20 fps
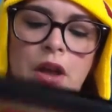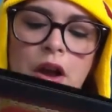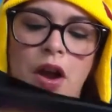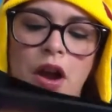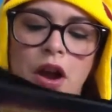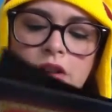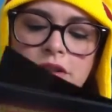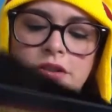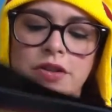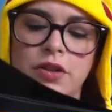
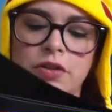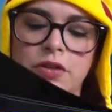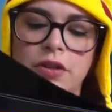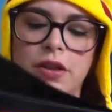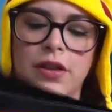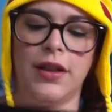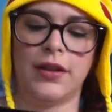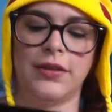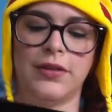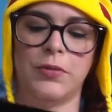Hearthstone
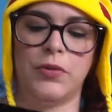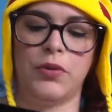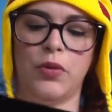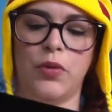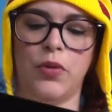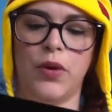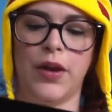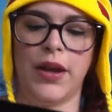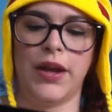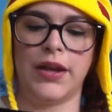Collectible
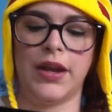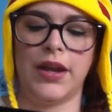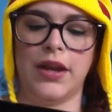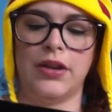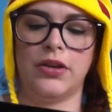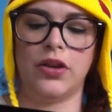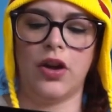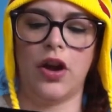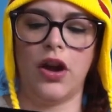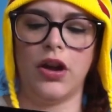Coin
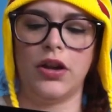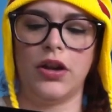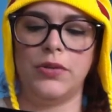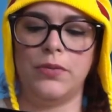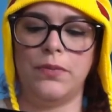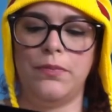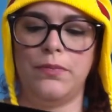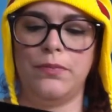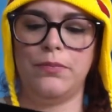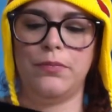and Card
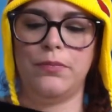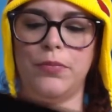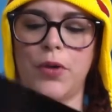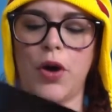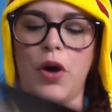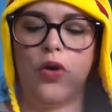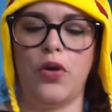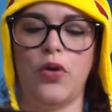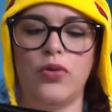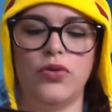
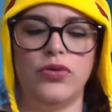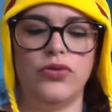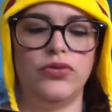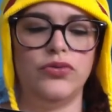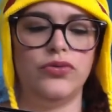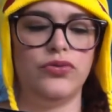Code.